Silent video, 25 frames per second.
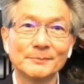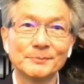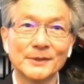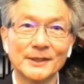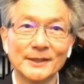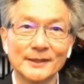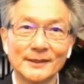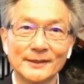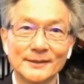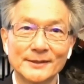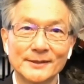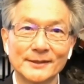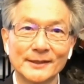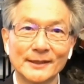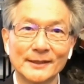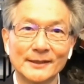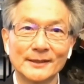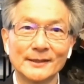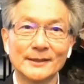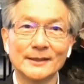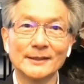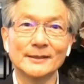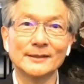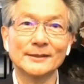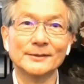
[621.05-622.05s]
but it's in
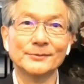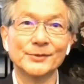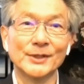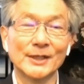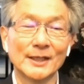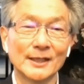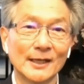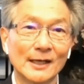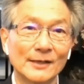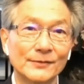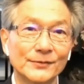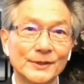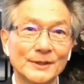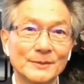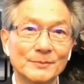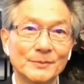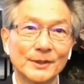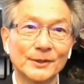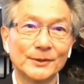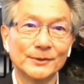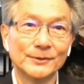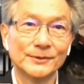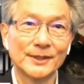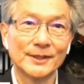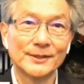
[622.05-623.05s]
the recovery
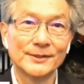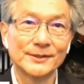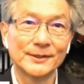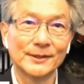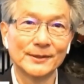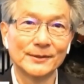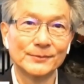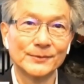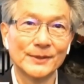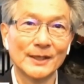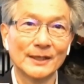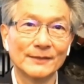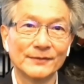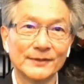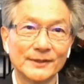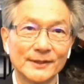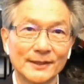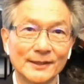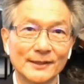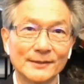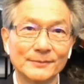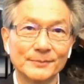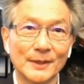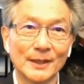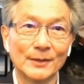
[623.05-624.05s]
mode. So we have to
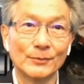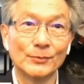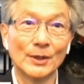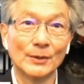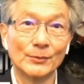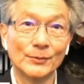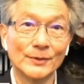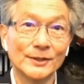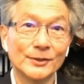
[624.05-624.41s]
what we